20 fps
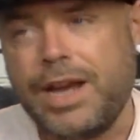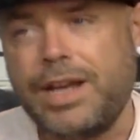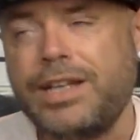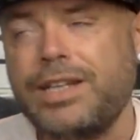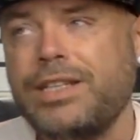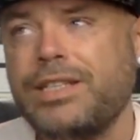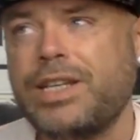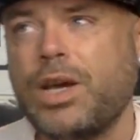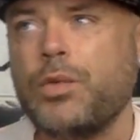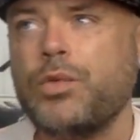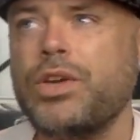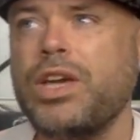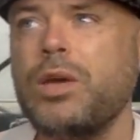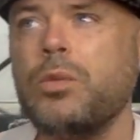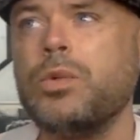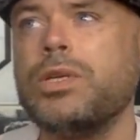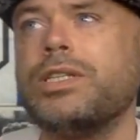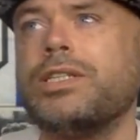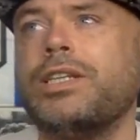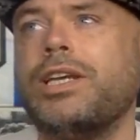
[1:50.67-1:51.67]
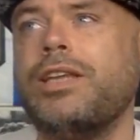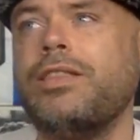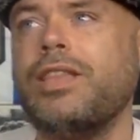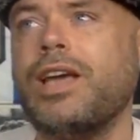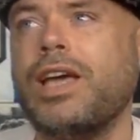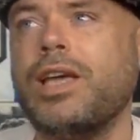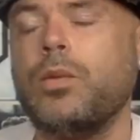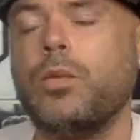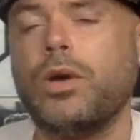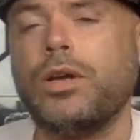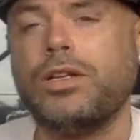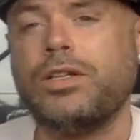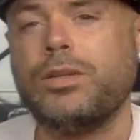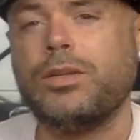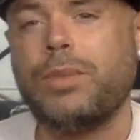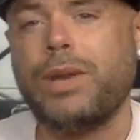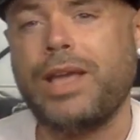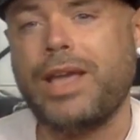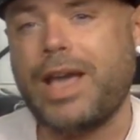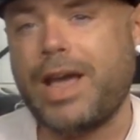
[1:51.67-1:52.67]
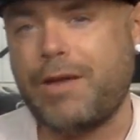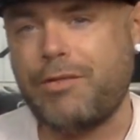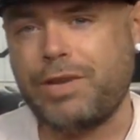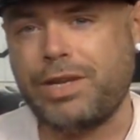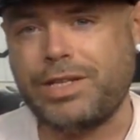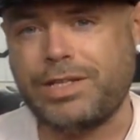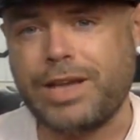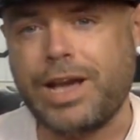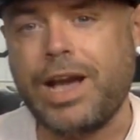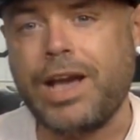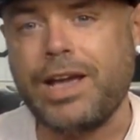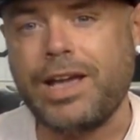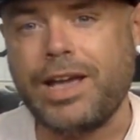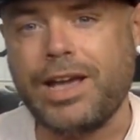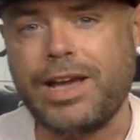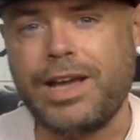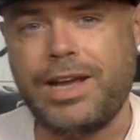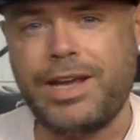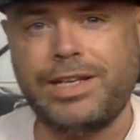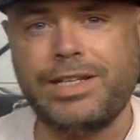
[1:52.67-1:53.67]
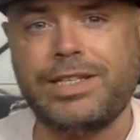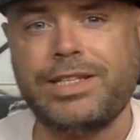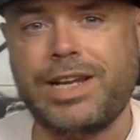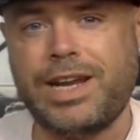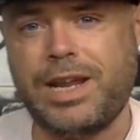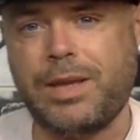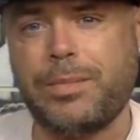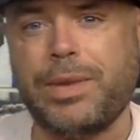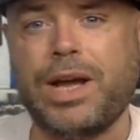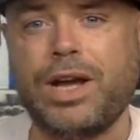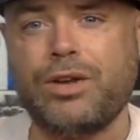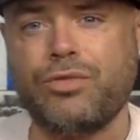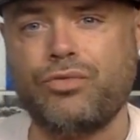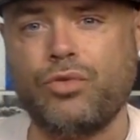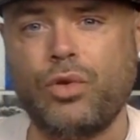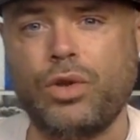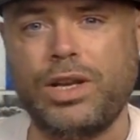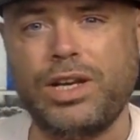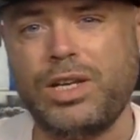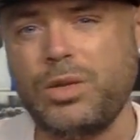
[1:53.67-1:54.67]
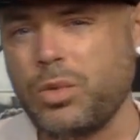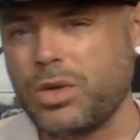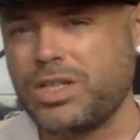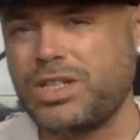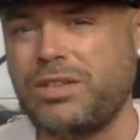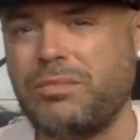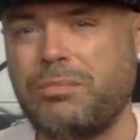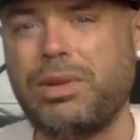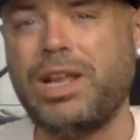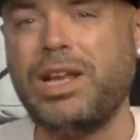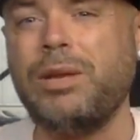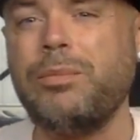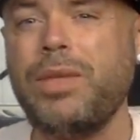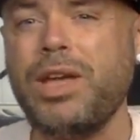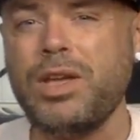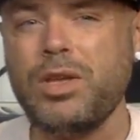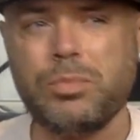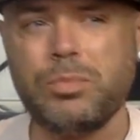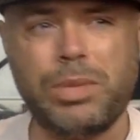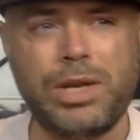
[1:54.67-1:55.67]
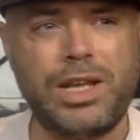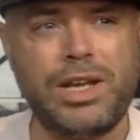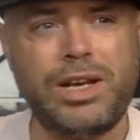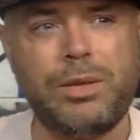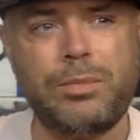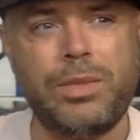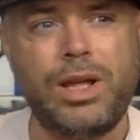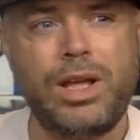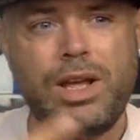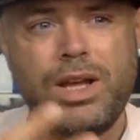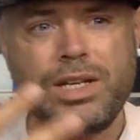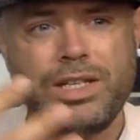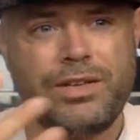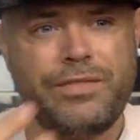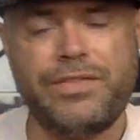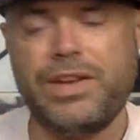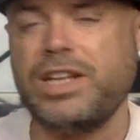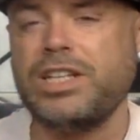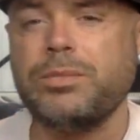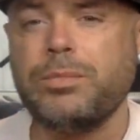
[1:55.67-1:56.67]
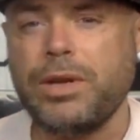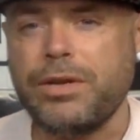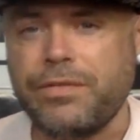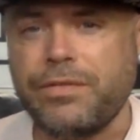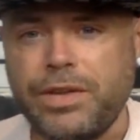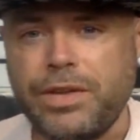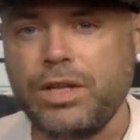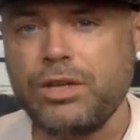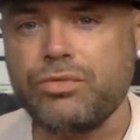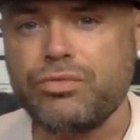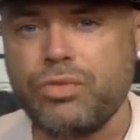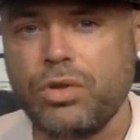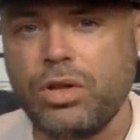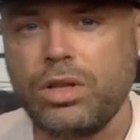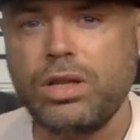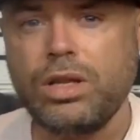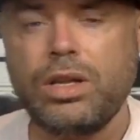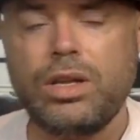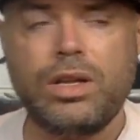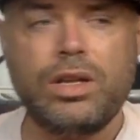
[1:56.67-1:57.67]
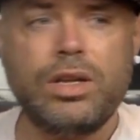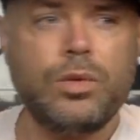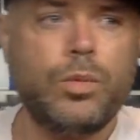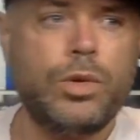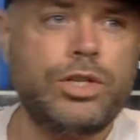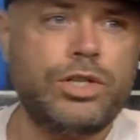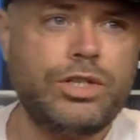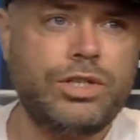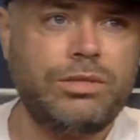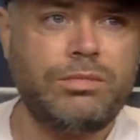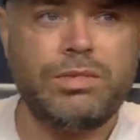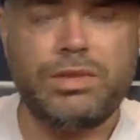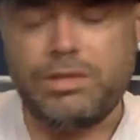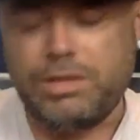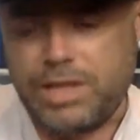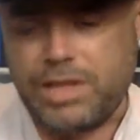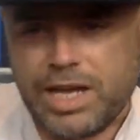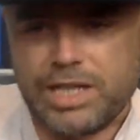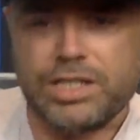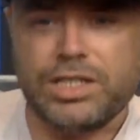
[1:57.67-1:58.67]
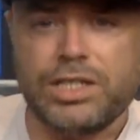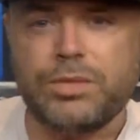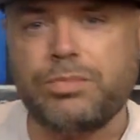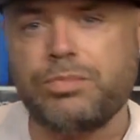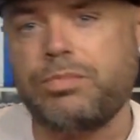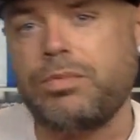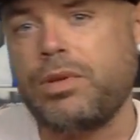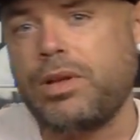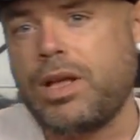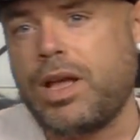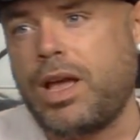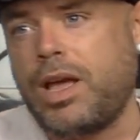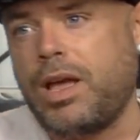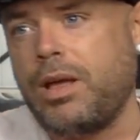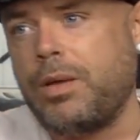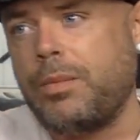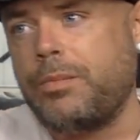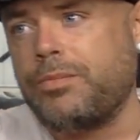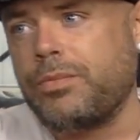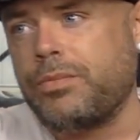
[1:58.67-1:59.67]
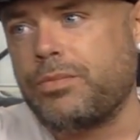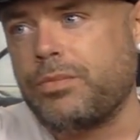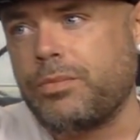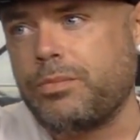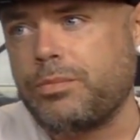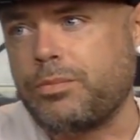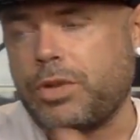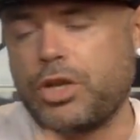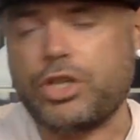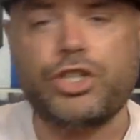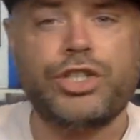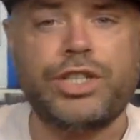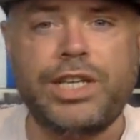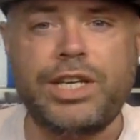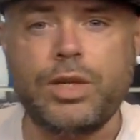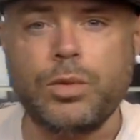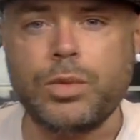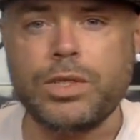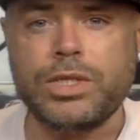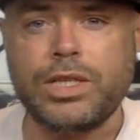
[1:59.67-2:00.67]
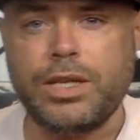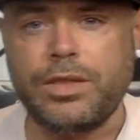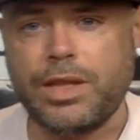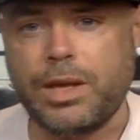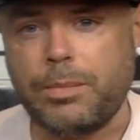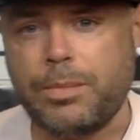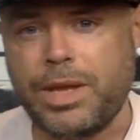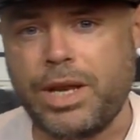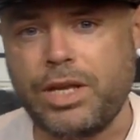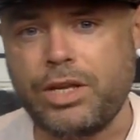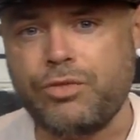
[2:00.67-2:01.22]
And Southgate was saying that he wanted to play Eric Dyer in centre-back role, and he wasn't even playing him there. He's playing him defensive midfield role, which, yes, is Pochettino was saying that